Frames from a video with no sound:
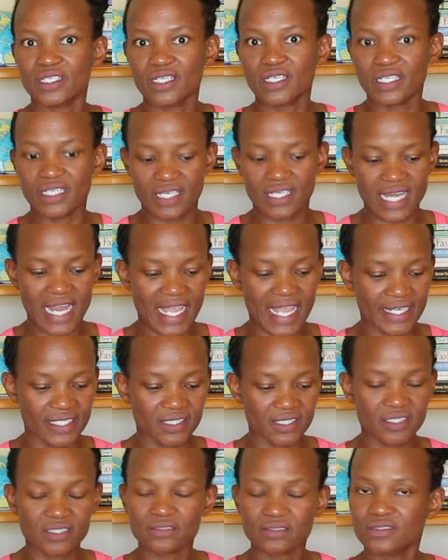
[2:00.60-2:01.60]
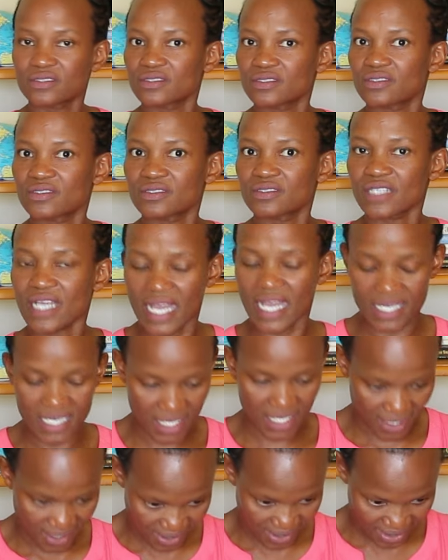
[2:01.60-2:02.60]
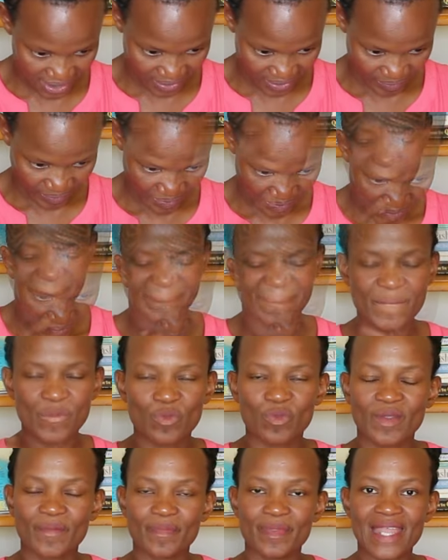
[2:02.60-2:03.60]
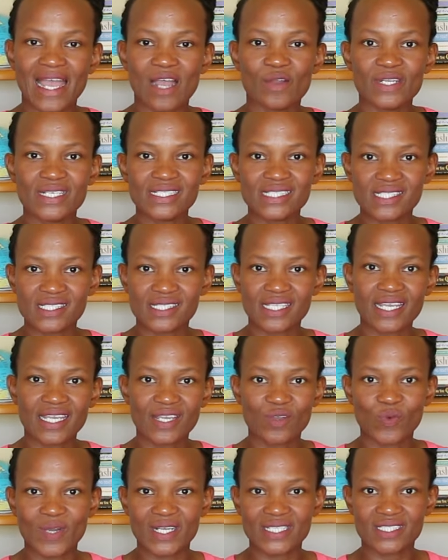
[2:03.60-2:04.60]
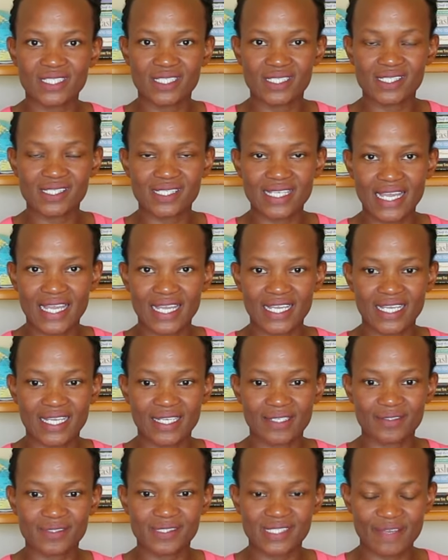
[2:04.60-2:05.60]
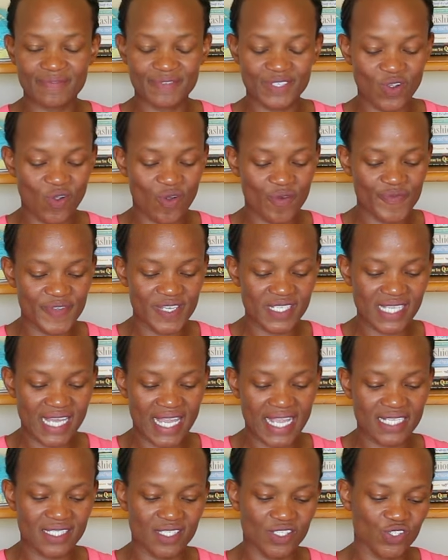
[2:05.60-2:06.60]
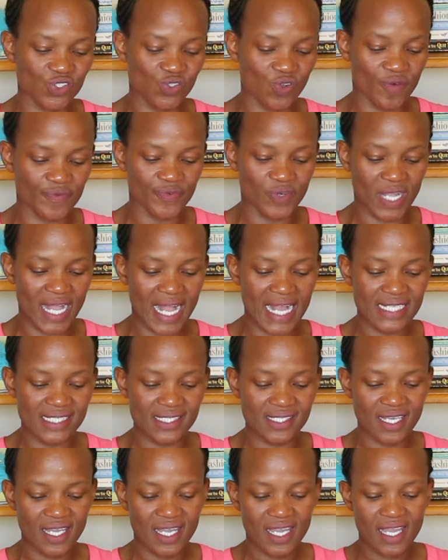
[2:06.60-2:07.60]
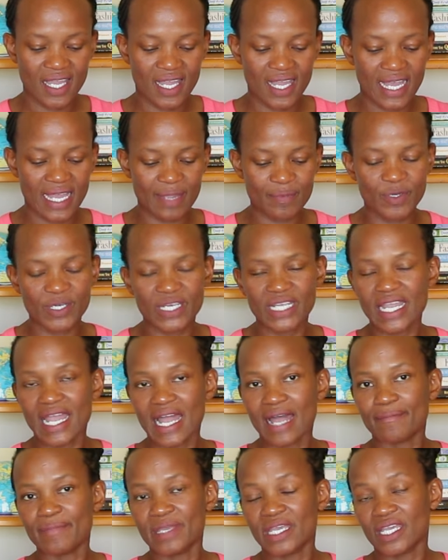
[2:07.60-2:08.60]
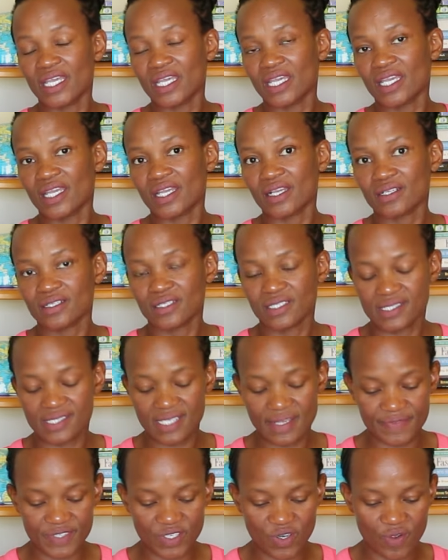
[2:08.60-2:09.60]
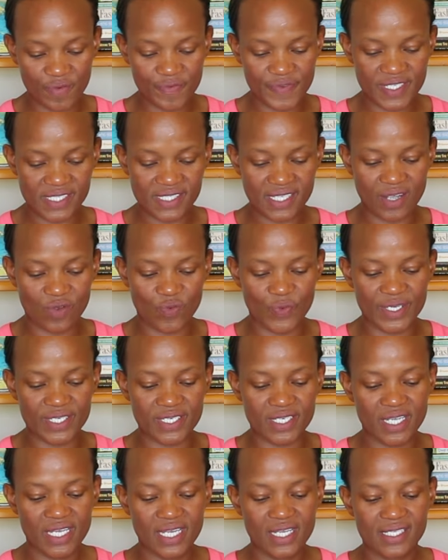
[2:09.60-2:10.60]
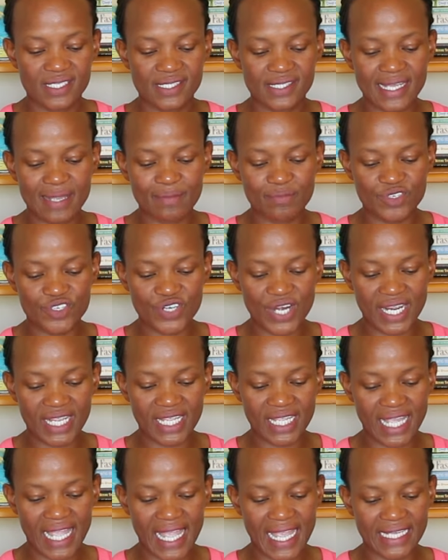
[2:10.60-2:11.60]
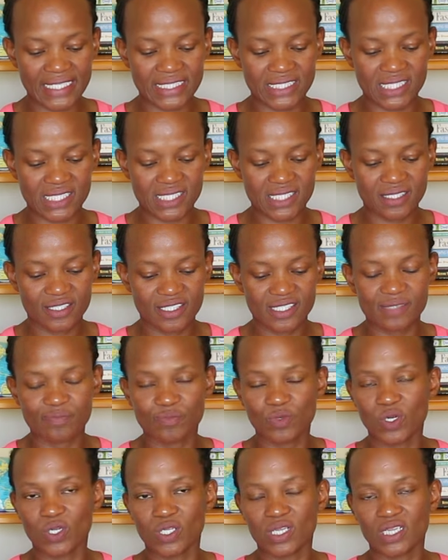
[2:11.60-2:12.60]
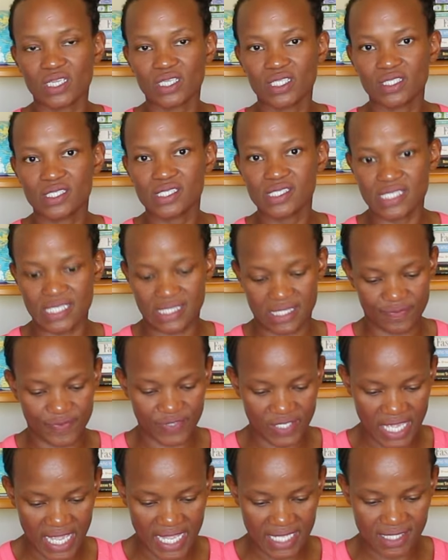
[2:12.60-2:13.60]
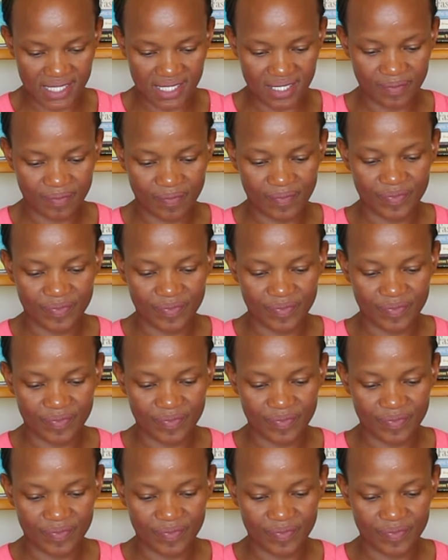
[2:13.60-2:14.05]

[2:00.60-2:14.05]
inline analyst. Now let's see what this safety officer has in store for us. Hi Boni, I'm a safety officer with SAMTRAC and small certificates.